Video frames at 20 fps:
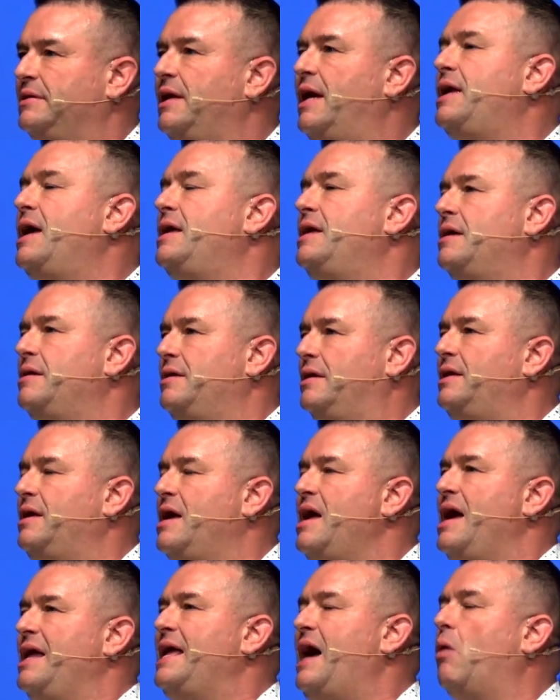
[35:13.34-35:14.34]

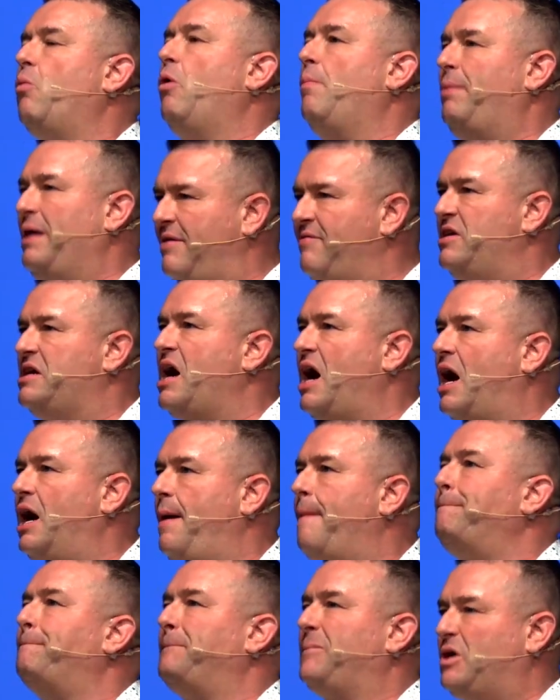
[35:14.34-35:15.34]
Yeah, we're believing
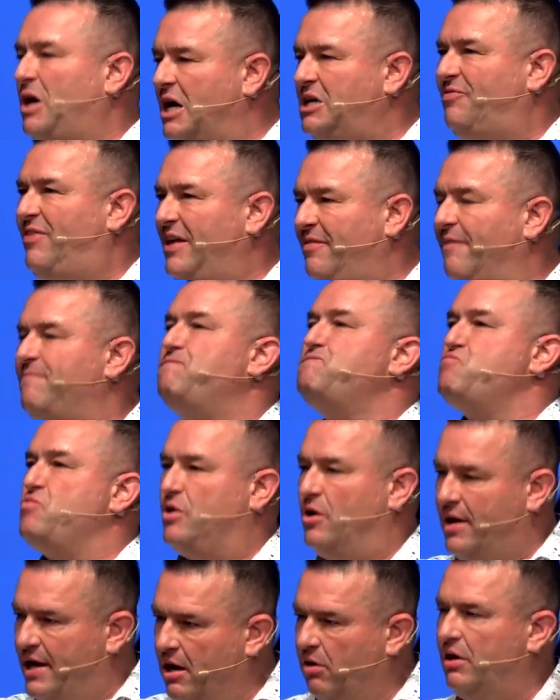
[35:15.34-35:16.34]
God. God's faithful.
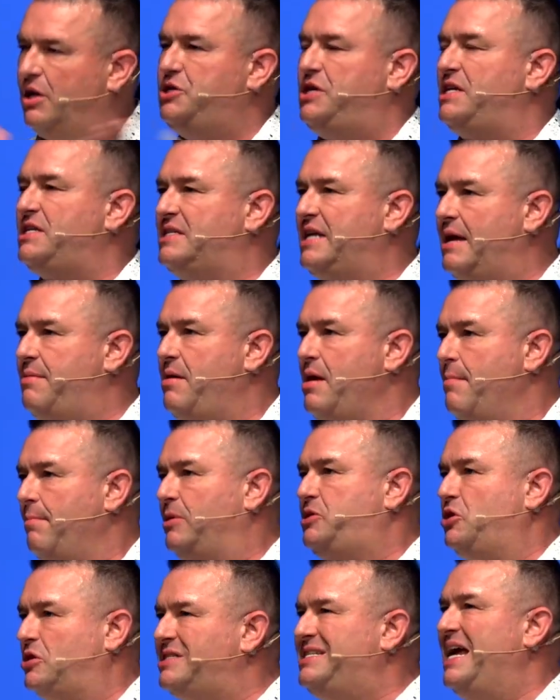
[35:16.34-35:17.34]
You're healed in Jesus' name,
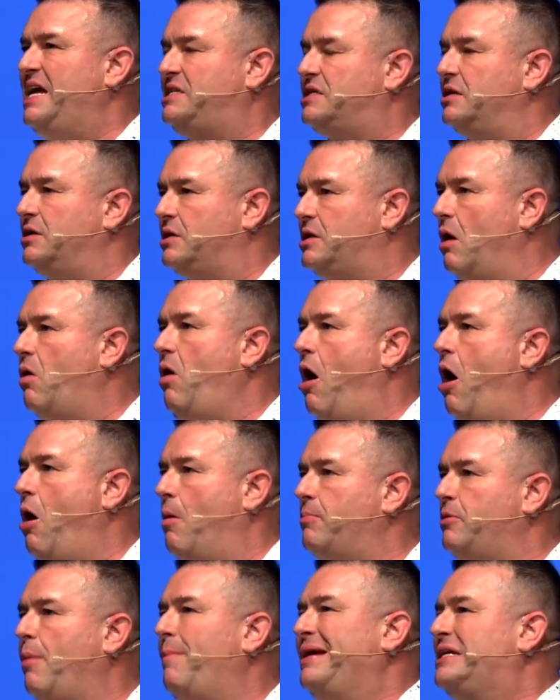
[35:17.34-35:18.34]
but you're sneezing. Go
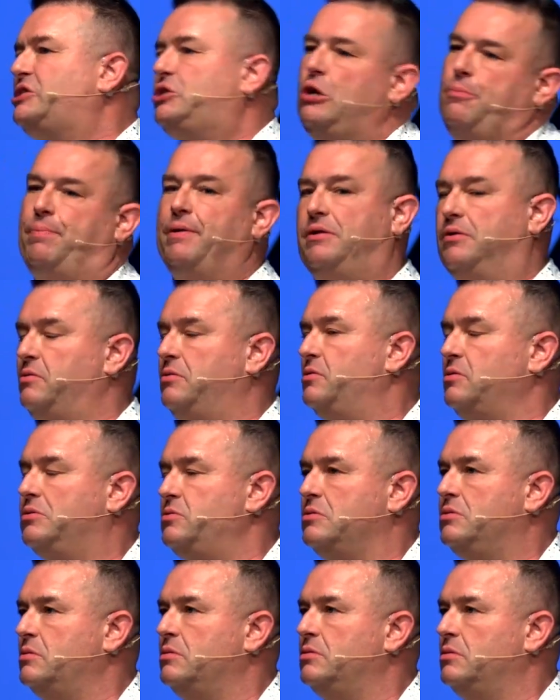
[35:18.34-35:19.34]
home. Don't be stupid.
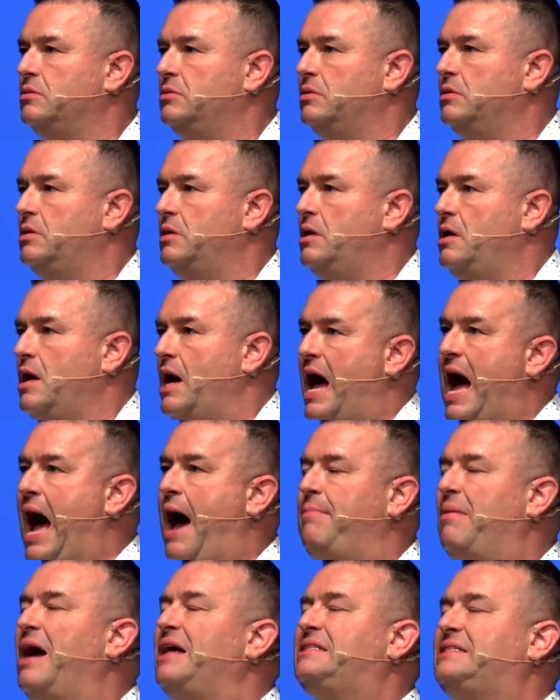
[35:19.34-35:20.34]
Yeah.
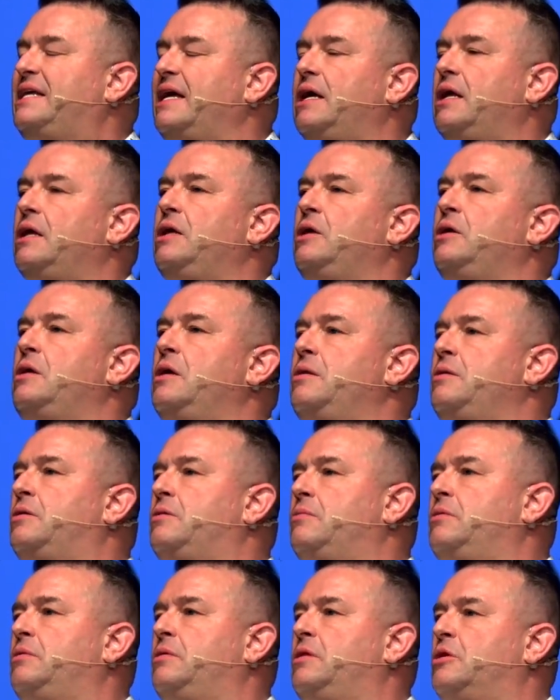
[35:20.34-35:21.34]
I'm not sick.
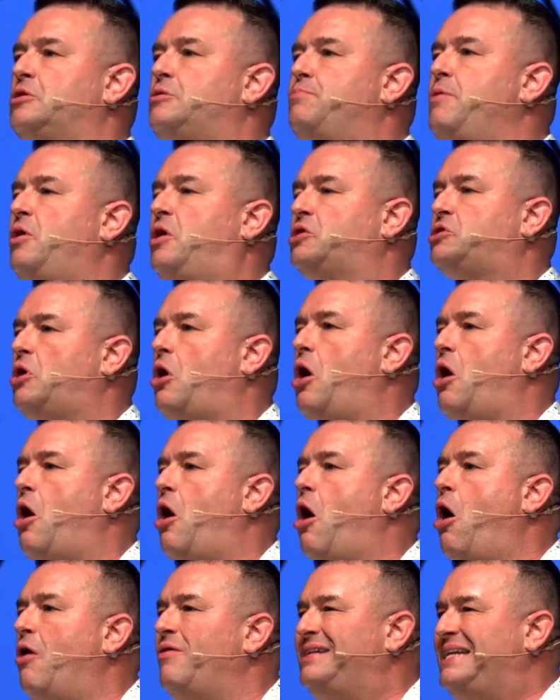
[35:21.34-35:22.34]
There's mucus
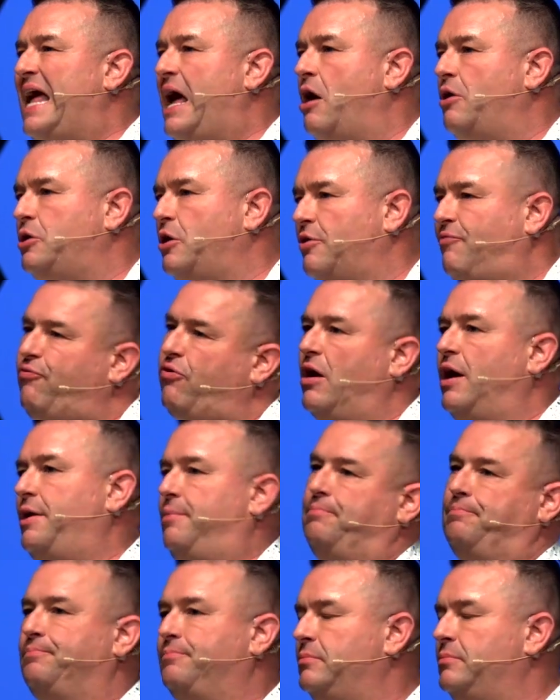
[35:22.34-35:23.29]
all down your front.